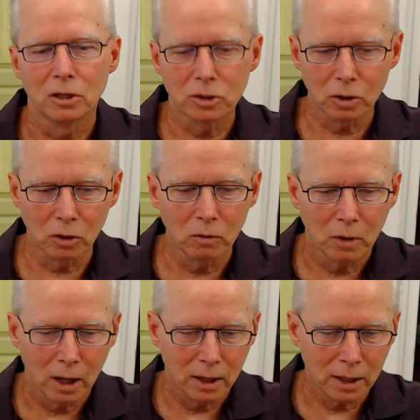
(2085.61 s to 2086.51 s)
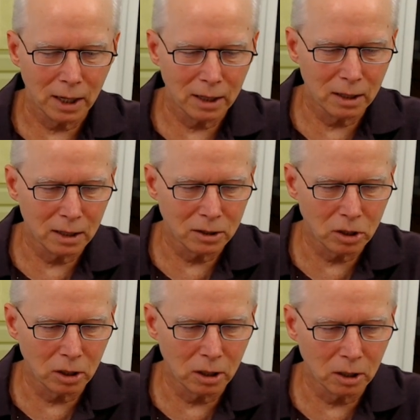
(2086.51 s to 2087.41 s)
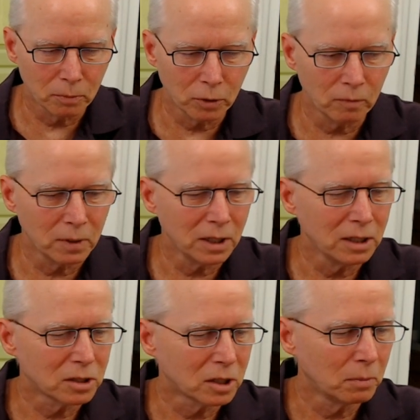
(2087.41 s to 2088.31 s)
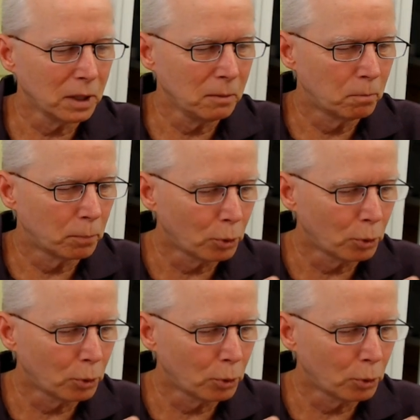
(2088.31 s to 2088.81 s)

So the, the improvement needs to be